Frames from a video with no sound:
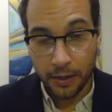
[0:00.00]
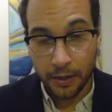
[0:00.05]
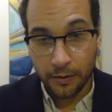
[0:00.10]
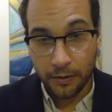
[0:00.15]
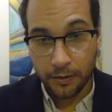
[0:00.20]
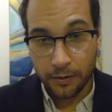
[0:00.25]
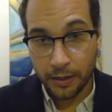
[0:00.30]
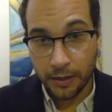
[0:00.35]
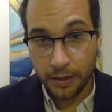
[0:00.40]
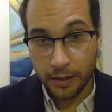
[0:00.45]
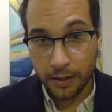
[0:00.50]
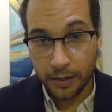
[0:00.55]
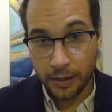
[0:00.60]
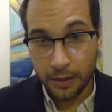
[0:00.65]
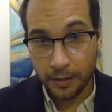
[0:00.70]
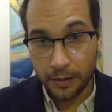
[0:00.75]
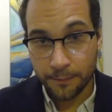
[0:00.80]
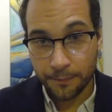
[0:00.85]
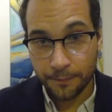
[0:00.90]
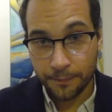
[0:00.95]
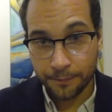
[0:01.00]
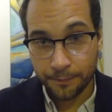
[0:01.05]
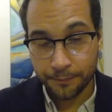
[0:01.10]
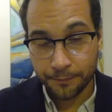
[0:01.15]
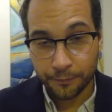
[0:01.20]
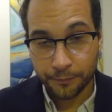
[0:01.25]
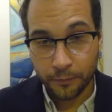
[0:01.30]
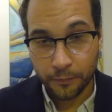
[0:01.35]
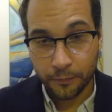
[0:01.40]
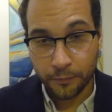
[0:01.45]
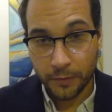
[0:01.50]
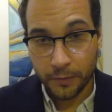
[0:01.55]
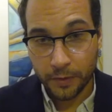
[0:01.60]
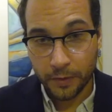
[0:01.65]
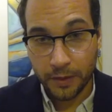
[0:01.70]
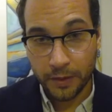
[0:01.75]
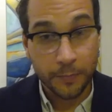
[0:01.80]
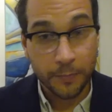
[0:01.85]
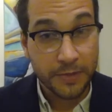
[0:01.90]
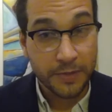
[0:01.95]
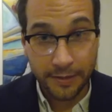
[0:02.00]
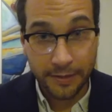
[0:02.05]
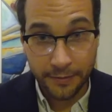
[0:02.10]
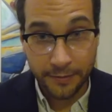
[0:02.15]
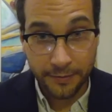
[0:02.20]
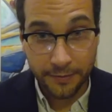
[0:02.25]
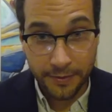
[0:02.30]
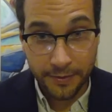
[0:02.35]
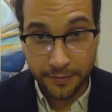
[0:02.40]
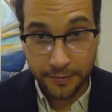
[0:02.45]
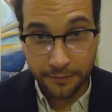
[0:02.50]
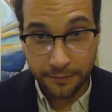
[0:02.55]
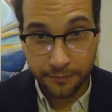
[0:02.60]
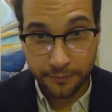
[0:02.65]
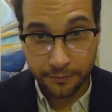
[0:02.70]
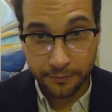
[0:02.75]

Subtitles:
The objectives